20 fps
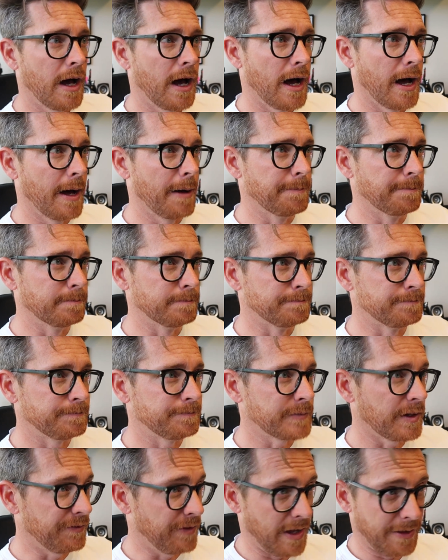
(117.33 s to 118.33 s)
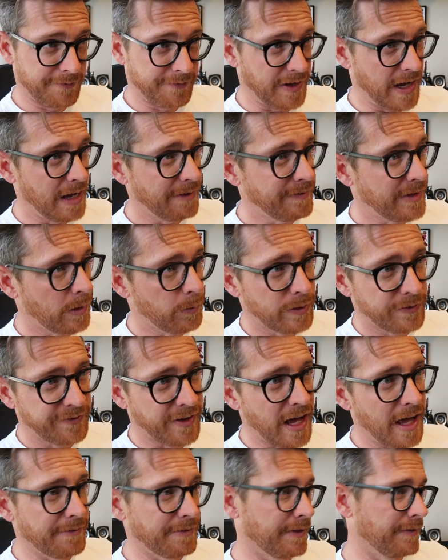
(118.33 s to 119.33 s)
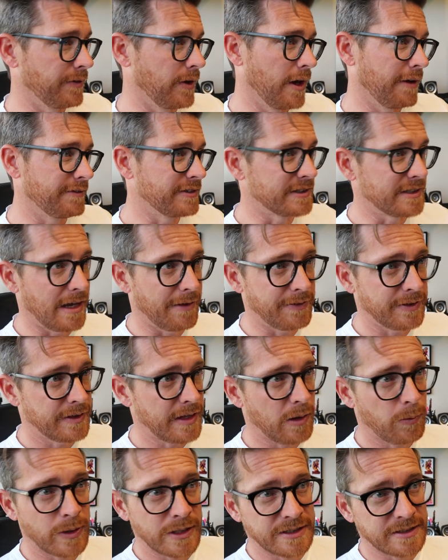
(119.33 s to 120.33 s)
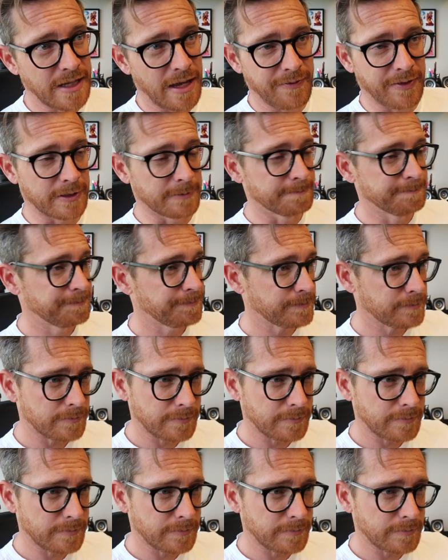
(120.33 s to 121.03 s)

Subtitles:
If you have five, they win five. If you have seven, they win seven.